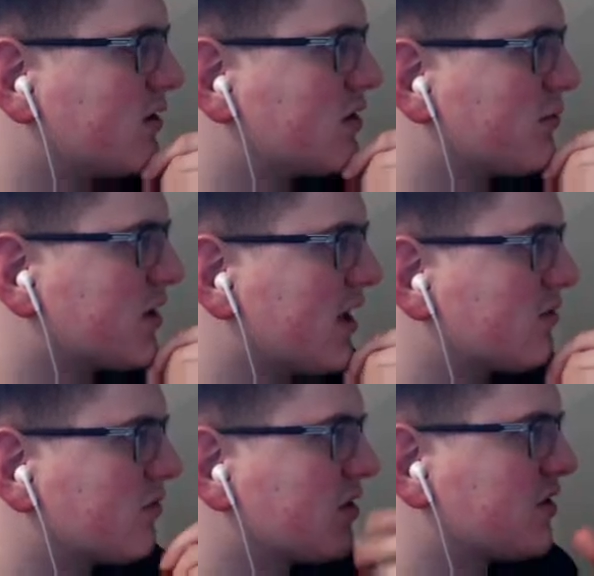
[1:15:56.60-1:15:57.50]

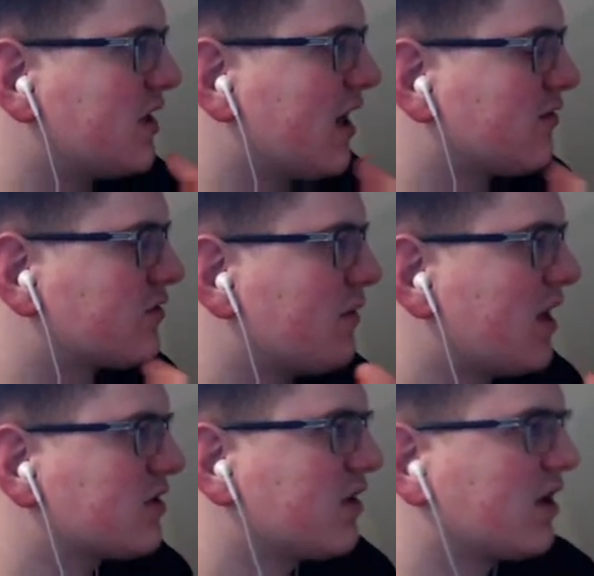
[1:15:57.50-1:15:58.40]
sometimes with his down
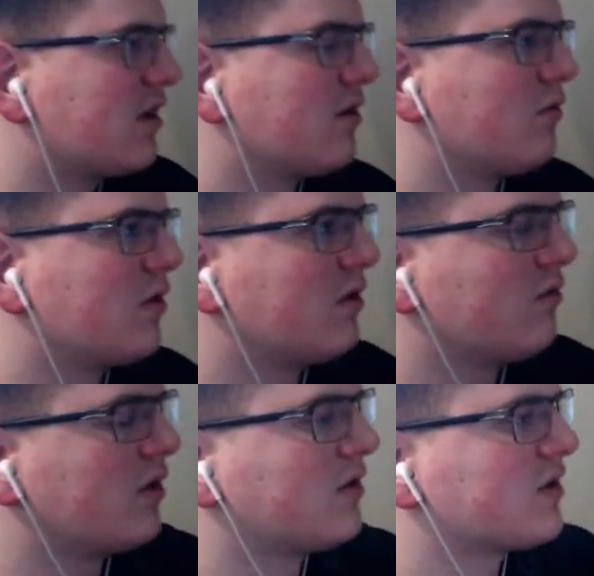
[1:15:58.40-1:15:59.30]
smash, like, you know,
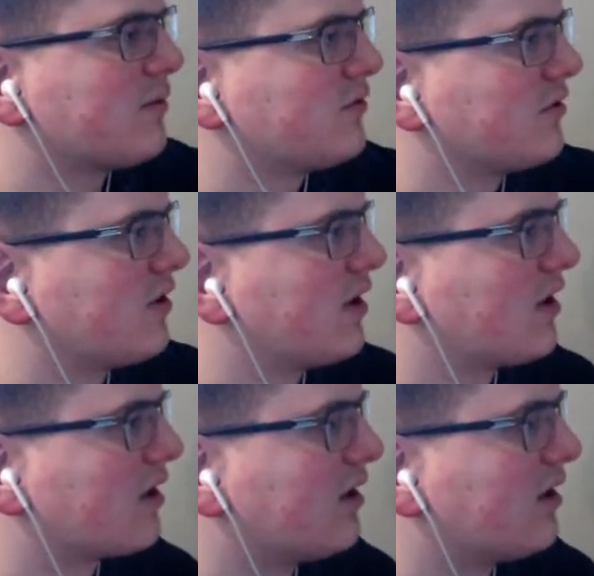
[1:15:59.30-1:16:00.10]
when he's able to like